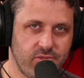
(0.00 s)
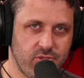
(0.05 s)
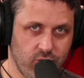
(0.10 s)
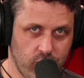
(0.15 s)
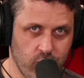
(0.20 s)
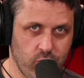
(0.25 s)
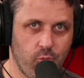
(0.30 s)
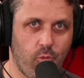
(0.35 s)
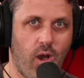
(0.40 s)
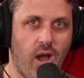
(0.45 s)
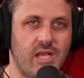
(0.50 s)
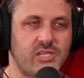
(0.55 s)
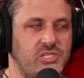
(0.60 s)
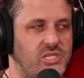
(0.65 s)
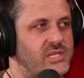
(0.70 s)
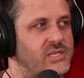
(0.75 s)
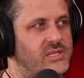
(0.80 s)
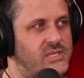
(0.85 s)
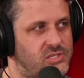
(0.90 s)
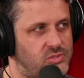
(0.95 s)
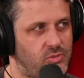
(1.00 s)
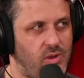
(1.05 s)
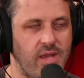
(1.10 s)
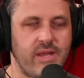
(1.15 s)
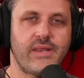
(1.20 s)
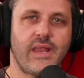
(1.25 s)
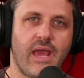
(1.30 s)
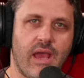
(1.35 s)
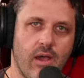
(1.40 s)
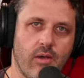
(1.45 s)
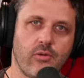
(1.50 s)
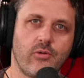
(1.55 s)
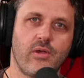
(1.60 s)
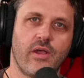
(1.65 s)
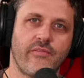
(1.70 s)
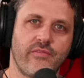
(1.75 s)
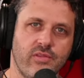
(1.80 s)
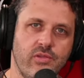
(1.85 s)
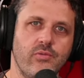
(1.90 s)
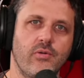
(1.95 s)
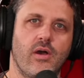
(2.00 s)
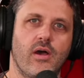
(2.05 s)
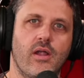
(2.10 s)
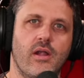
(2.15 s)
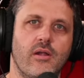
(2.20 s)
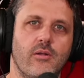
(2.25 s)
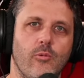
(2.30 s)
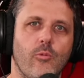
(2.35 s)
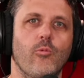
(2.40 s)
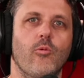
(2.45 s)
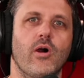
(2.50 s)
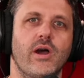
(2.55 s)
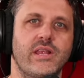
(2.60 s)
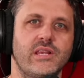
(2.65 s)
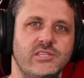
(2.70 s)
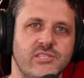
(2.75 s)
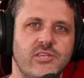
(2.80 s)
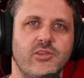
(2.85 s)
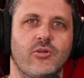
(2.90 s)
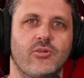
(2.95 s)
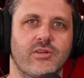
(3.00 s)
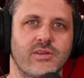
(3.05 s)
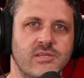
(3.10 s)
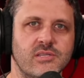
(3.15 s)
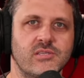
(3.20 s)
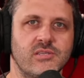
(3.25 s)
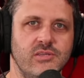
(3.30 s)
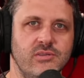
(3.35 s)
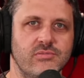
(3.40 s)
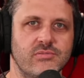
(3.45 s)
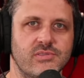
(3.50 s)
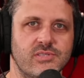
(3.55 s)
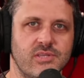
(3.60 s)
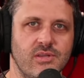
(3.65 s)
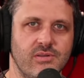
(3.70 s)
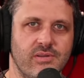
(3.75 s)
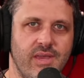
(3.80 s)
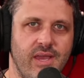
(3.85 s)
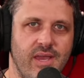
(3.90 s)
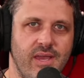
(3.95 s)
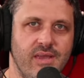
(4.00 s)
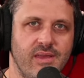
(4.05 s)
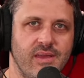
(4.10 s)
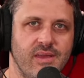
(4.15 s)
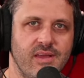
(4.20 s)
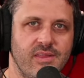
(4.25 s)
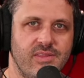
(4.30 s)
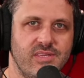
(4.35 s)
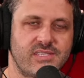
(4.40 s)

you watching this right now, whoever you are, what is your excuse, okay?